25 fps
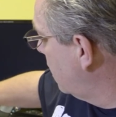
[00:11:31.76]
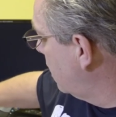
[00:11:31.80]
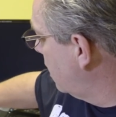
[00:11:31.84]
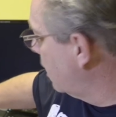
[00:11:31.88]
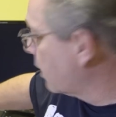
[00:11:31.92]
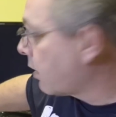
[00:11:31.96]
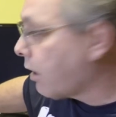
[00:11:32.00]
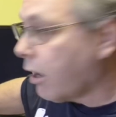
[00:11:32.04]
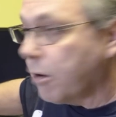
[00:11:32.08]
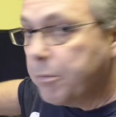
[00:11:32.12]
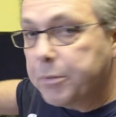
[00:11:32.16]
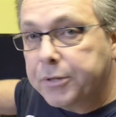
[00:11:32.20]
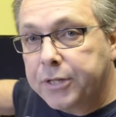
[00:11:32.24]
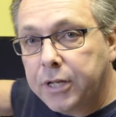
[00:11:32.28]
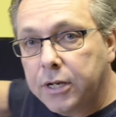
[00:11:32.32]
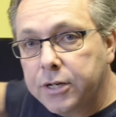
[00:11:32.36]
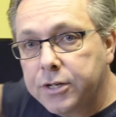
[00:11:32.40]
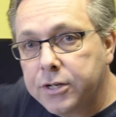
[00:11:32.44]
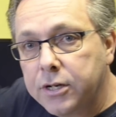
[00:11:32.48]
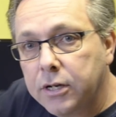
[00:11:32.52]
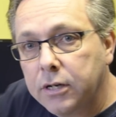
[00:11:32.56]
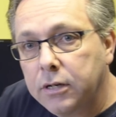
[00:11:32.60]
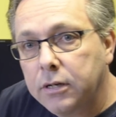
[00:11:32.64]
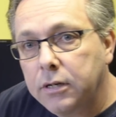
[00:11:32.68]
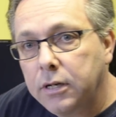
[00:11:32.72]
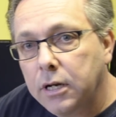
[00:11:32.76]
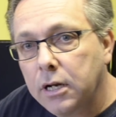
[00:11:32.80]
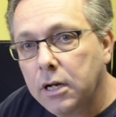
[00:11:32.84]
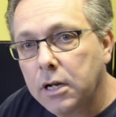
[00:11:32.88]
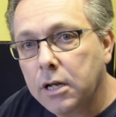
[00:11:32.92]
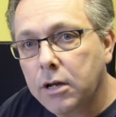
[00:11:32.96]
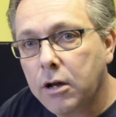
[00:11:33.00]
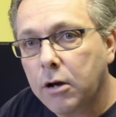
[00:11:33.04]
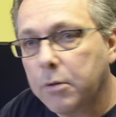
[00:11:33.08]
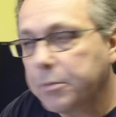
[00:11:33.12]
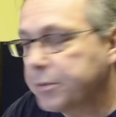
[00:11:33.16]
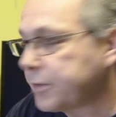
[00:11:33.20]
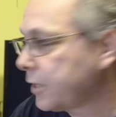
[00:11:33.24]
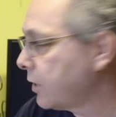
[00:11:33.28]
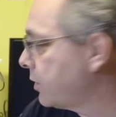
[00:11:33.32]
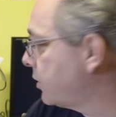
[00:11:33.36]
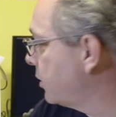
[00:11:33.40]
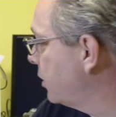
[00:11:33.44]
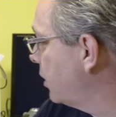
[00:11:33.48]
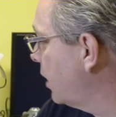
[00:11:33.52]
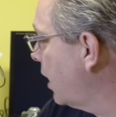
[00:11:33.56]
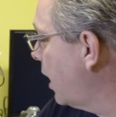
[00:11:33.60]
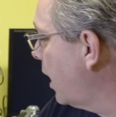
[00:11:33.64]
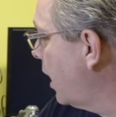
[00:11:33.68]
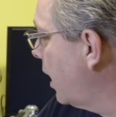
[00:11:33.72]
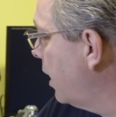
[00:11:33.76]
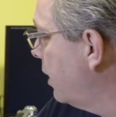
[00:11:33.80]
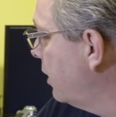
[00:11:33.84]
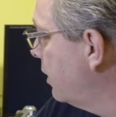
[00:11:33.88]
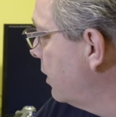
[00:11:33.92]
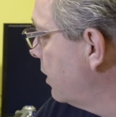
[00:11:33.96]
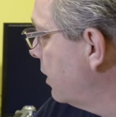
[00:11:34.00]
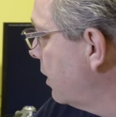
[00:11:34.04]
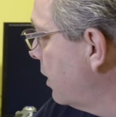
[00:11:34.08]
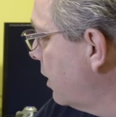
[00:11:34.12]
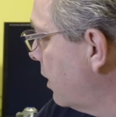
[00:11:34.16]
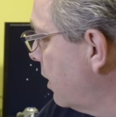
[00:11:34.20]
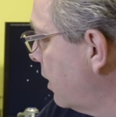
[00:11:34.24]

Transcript: a competition, yearly competition, and